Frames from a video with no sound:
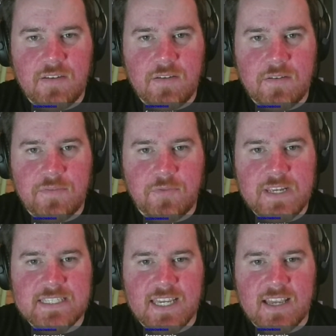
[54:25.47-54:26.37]

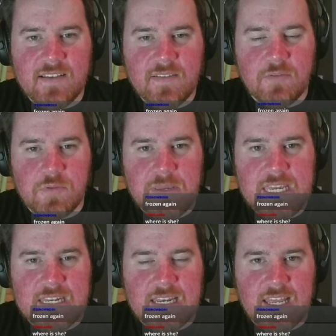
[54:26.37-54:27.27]
freezing
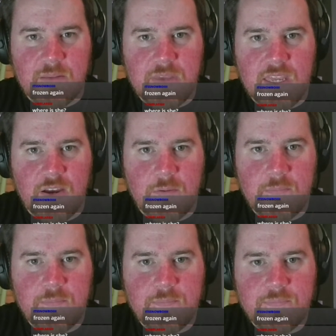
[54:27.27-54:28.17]
repeatedly on me here.
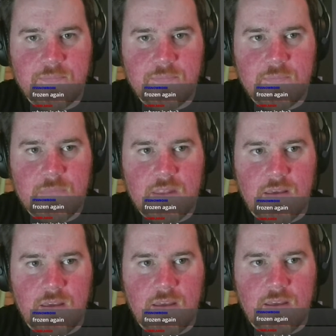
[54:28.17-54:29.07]

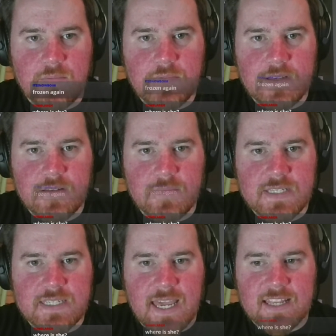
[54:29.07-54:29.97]
Let me
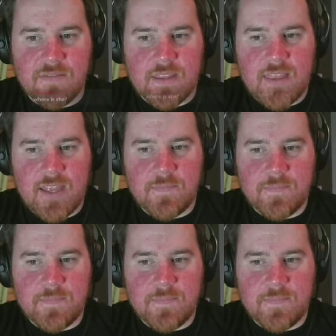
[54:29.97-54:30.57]
deactivate that.